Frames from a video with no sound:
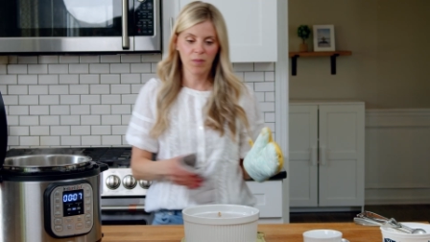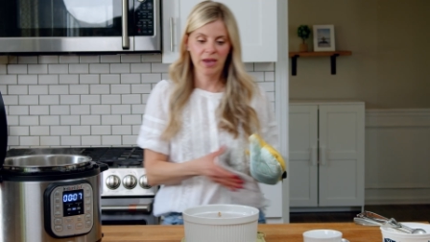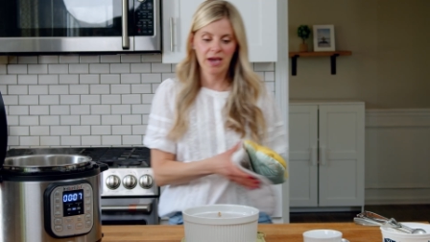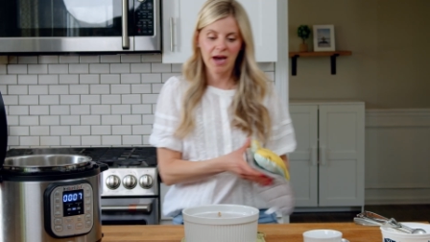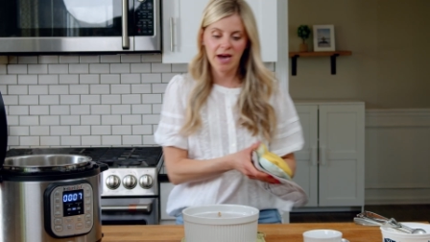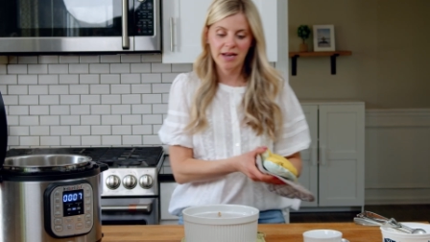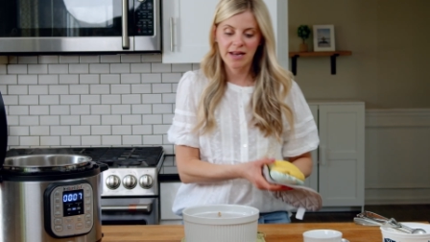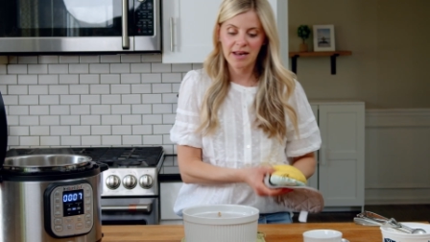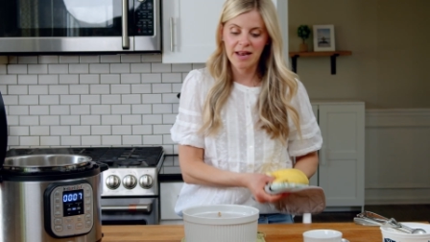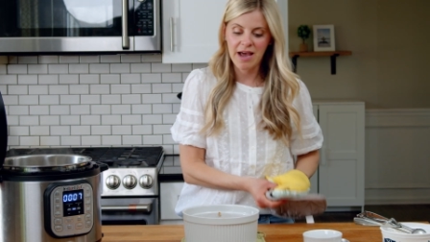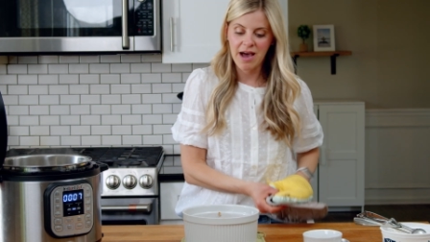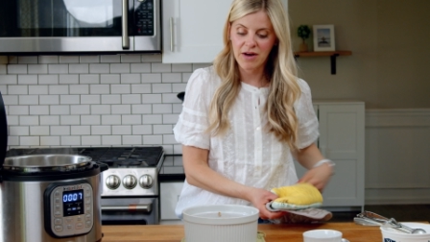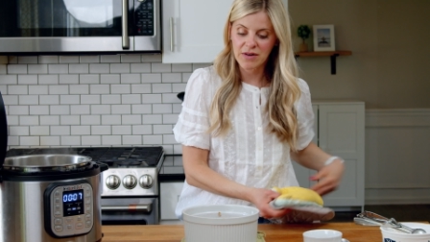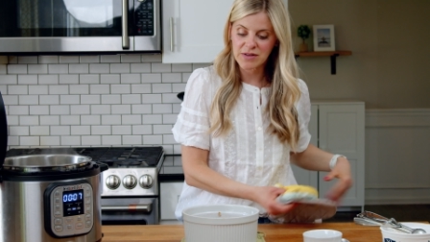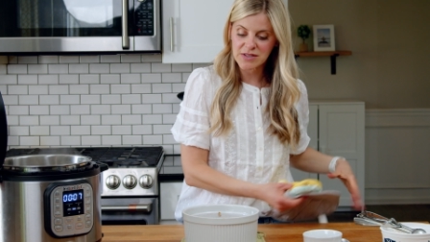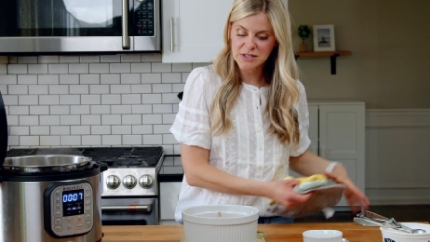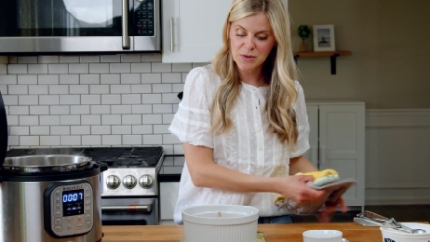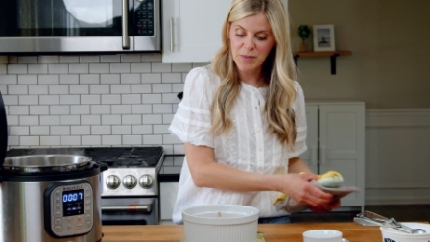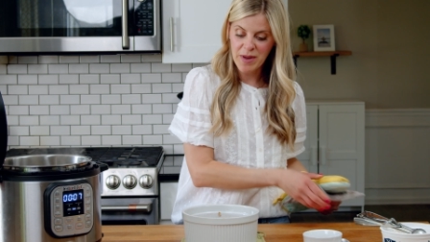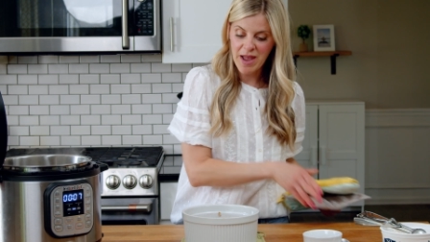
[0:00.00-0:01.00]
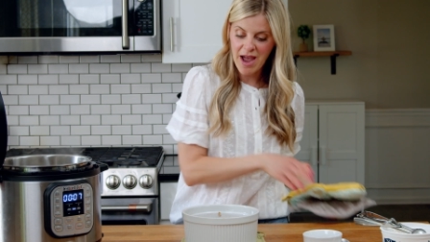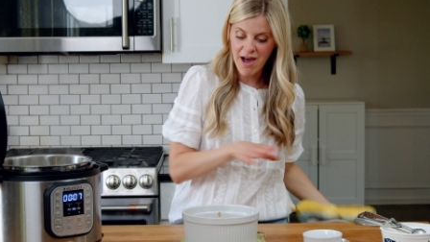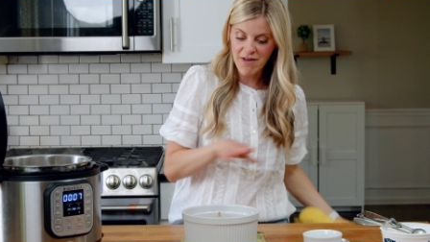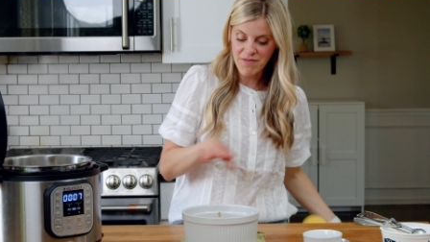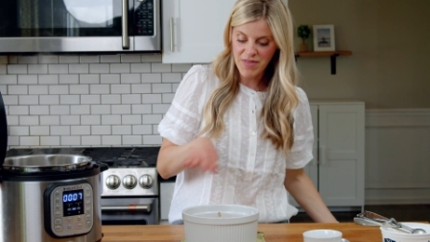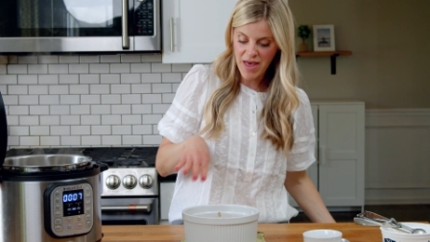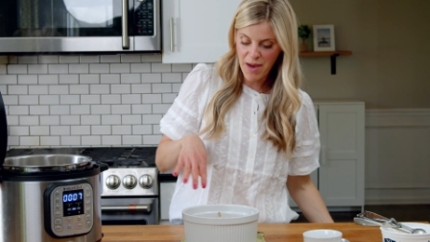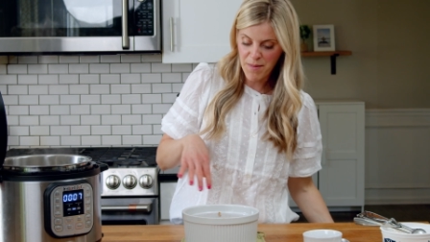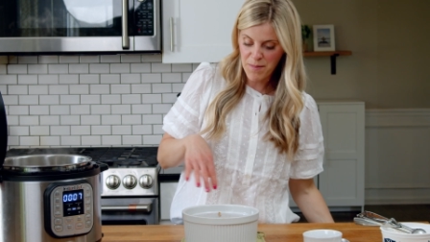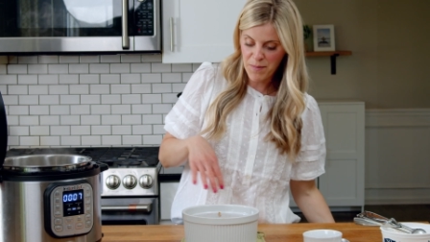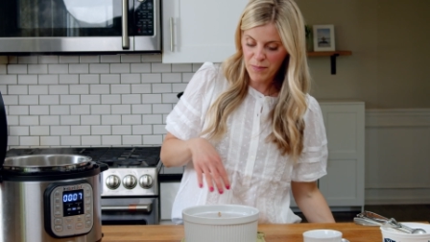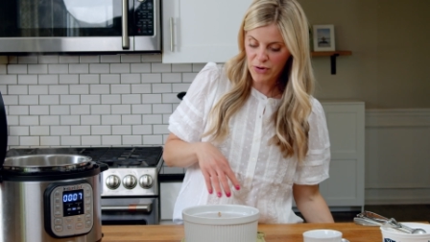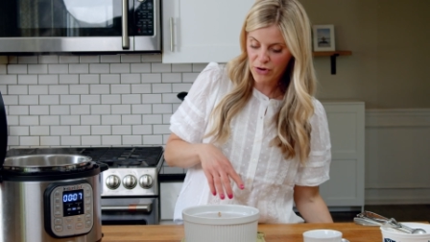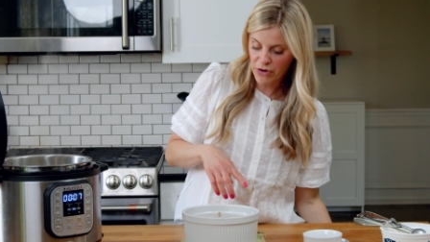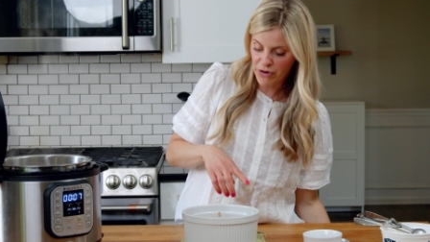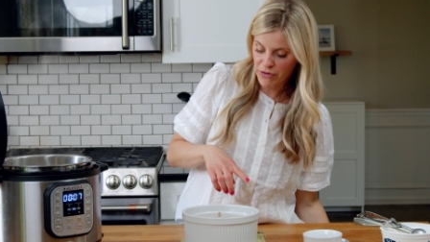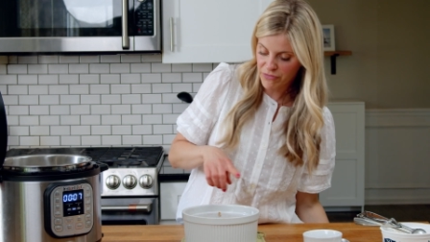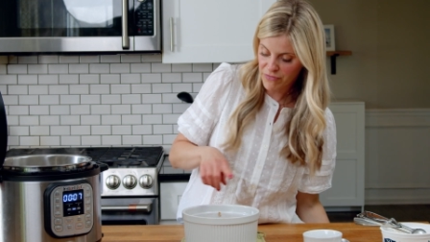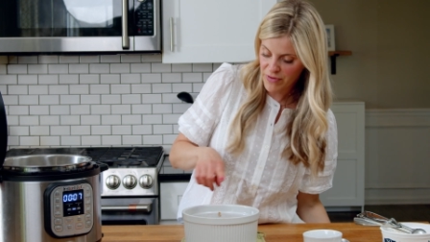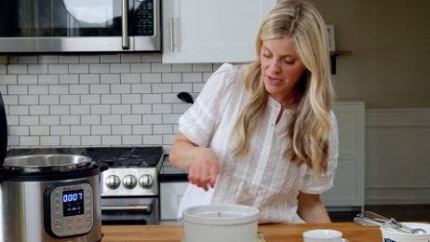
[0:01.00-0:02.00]
we got it out, so we have that
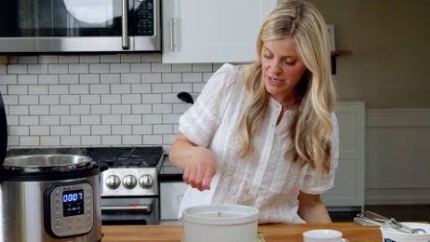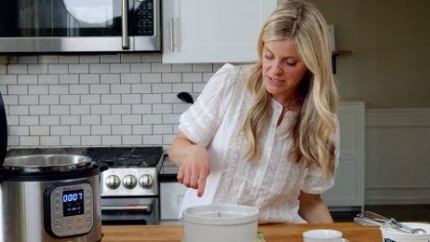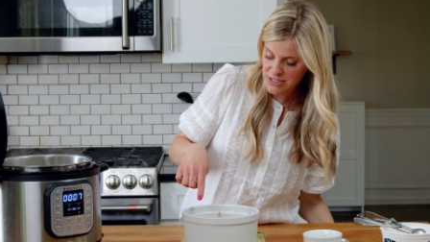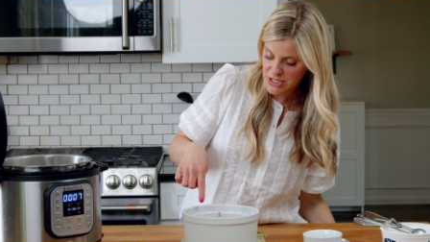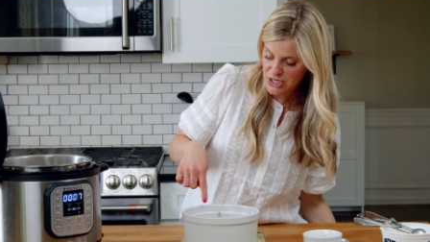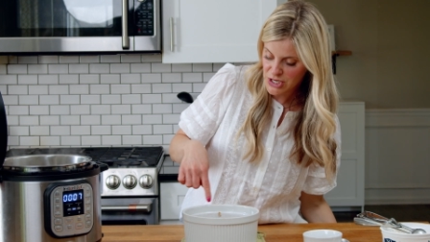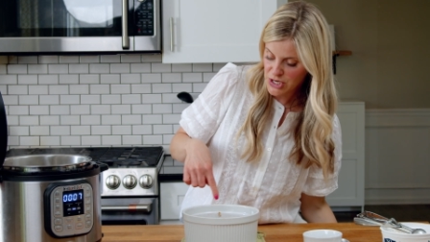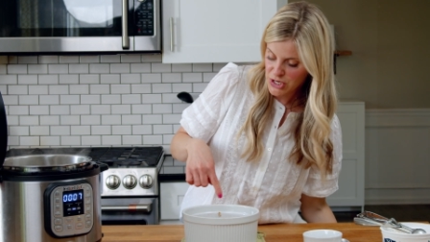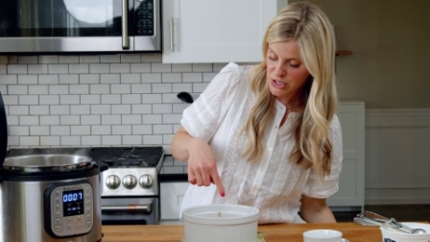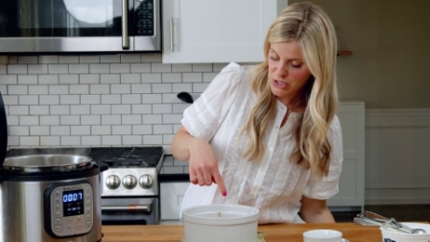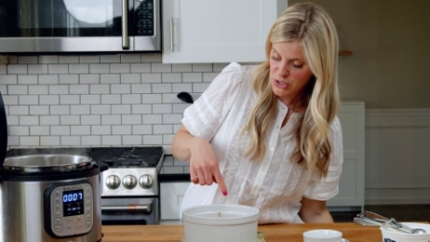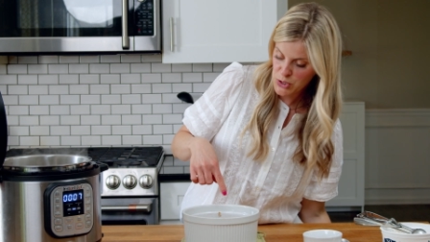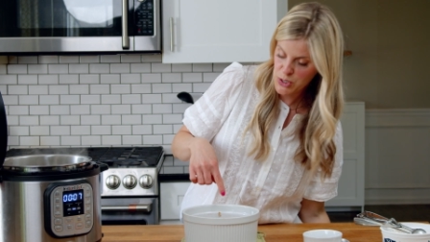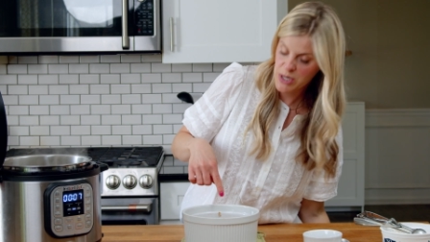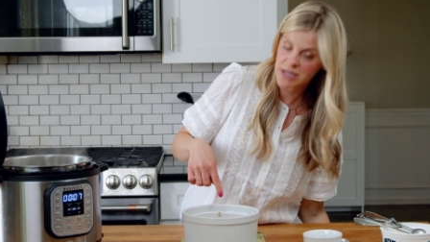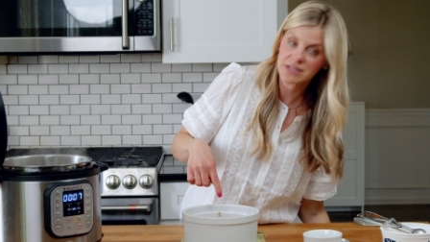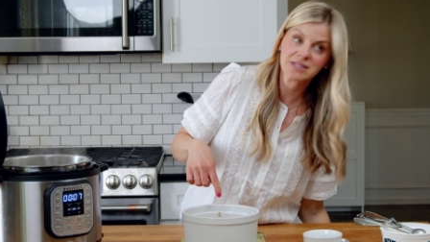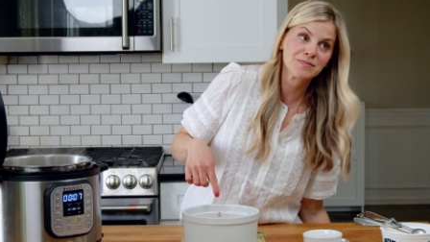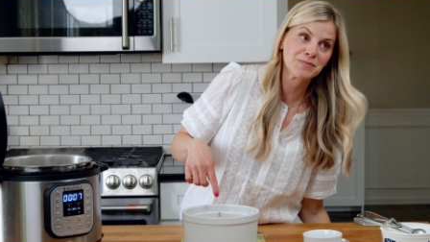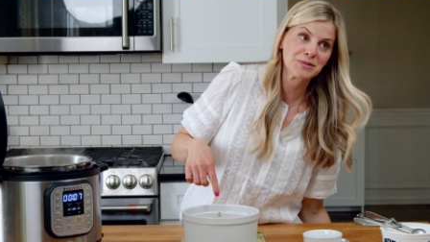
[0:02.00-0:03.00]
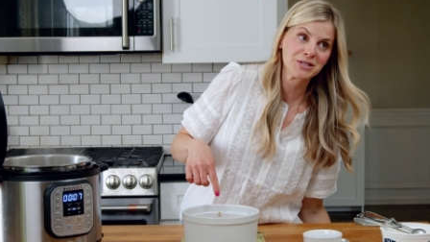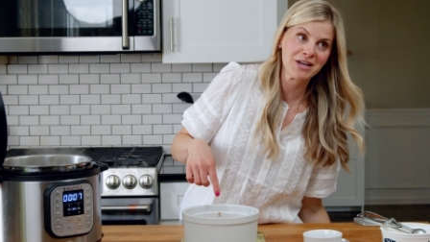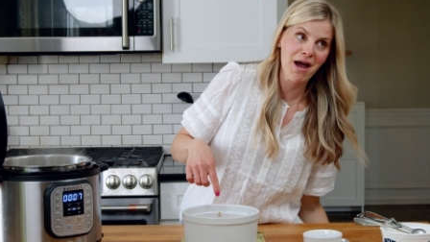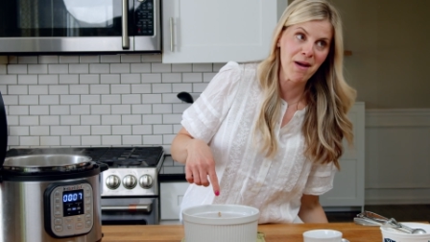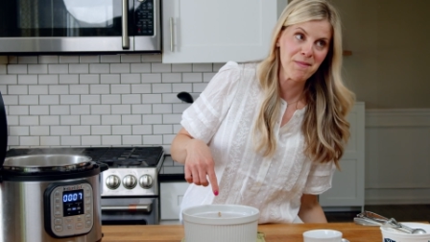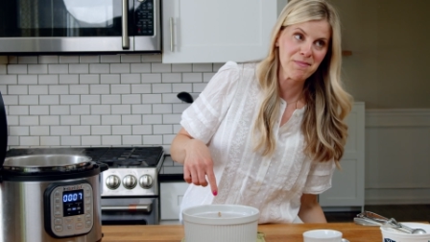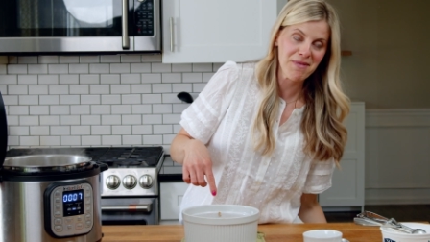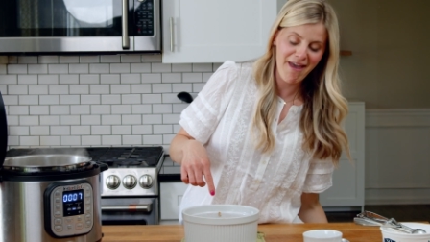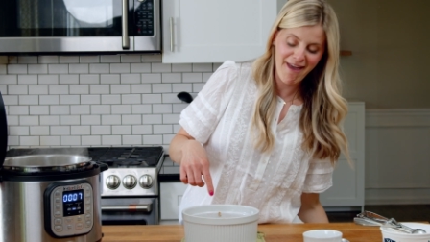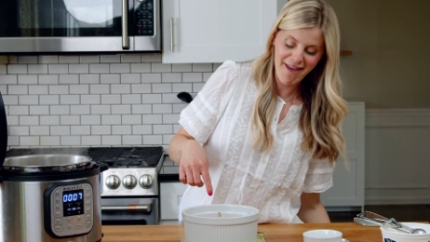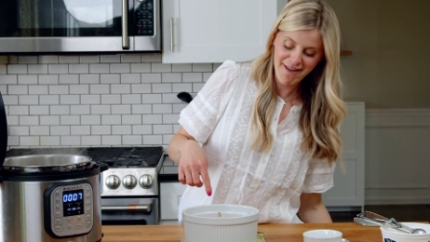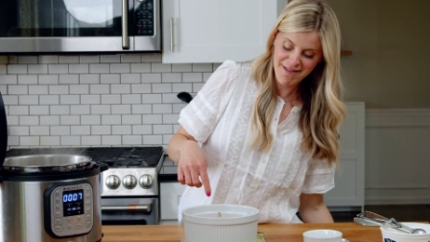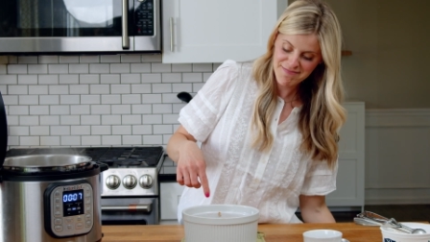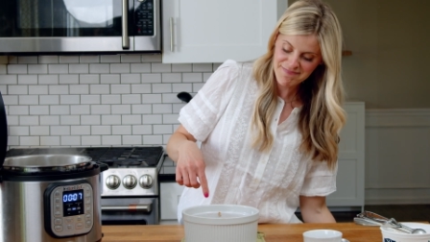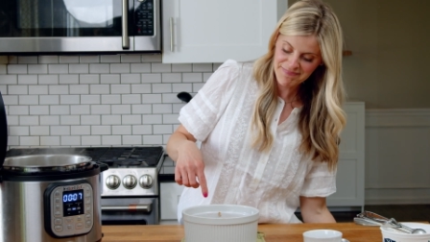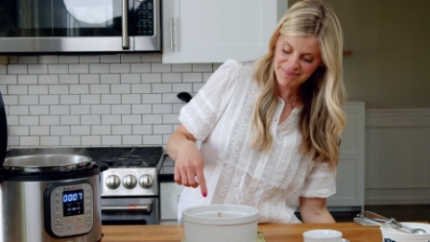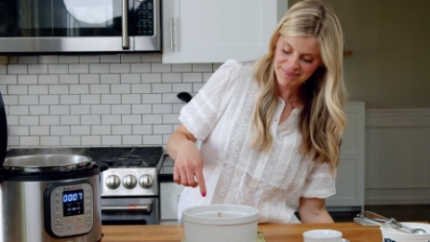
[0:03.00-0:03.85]
perfect crisp topping.